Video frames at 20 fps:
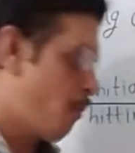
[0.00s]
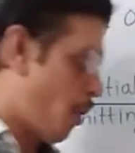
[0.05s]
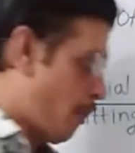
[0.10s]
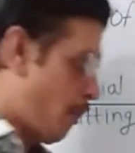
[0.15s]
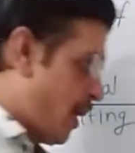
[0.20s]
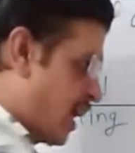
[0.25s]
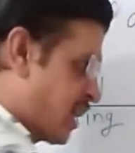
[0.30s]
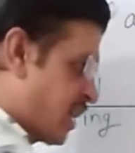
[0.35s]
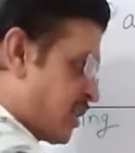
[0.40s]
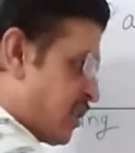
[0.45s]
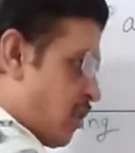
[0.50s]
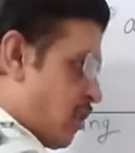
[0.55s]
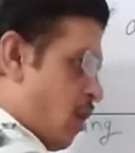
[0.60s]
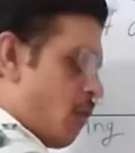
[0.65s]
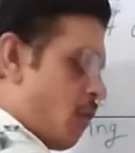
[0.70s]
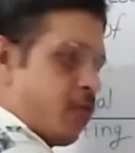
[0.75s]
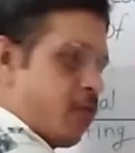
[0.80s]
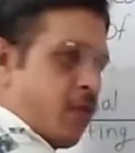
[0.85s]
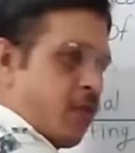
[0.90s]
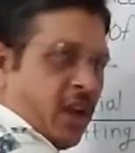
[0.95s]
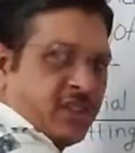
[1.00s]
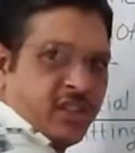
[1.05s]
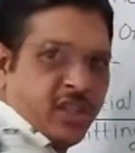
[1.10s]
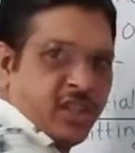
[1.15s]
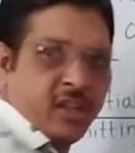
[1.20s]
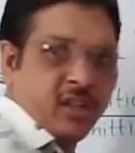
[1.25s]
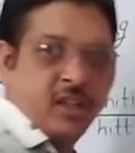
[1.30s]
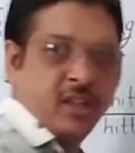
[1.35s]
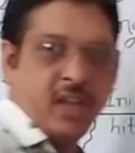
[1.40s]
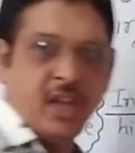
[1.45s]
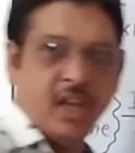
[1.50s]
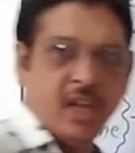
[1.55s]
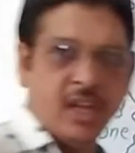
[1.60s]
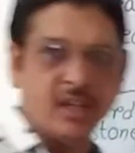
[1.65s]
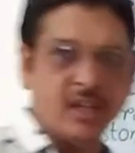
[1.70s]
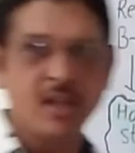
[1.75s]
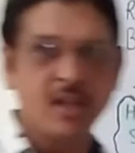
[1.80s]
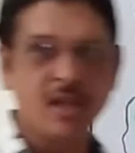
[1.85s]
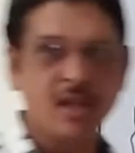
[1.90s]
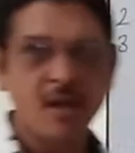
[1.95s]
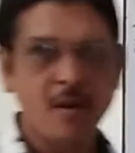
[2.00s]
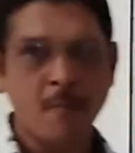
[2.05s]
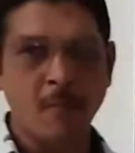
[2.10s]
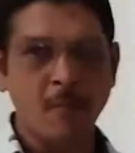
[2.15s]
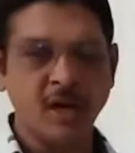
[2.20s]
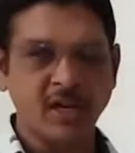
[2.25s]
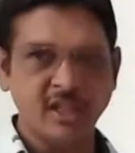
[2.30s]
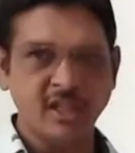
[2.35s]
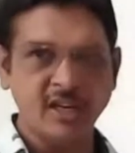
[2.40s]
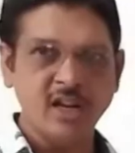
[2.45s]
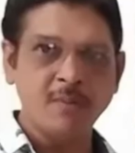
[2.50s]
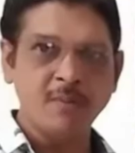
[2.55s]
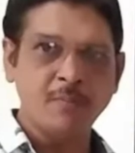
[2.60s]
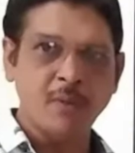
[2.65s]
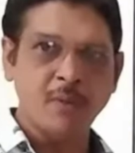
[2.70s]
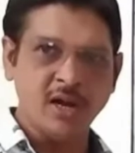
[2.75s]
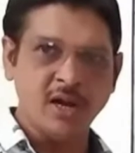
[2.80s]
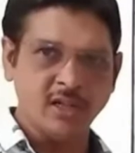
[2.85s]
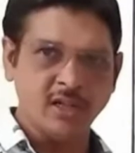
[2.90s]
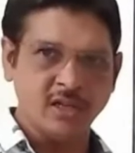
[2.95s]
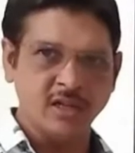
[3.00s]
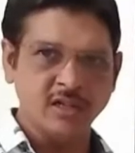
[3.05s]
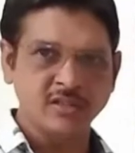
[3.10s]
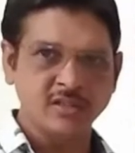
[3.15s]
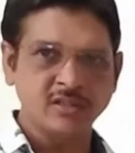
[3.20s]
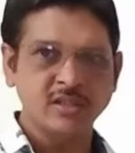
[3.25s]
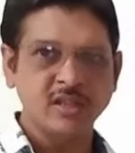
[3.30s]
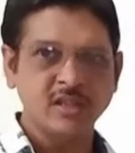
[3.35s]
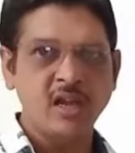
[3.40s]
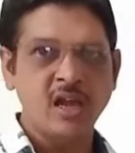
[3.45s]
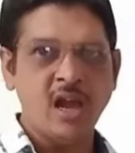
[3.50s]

propagation of fracture in material particles,